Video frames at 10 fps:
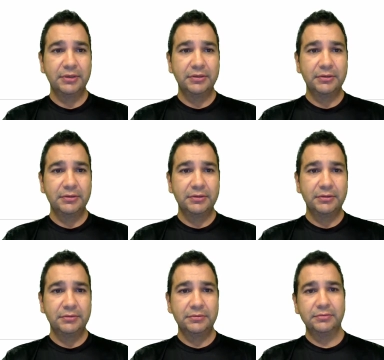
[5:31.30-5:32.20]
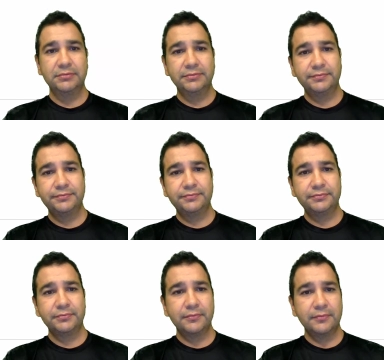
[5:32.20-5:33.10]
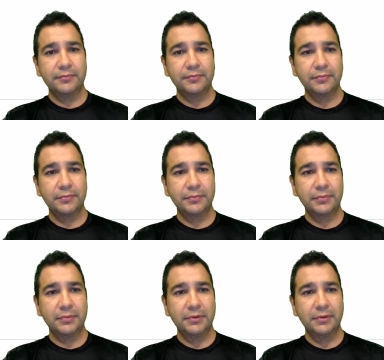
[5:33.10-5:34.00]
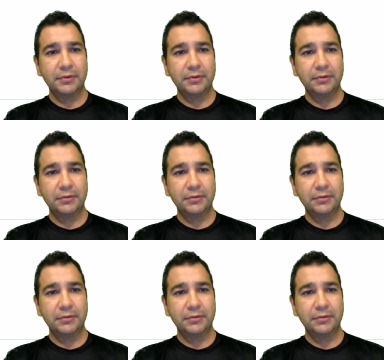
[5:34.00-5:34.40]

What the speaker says: [no speech]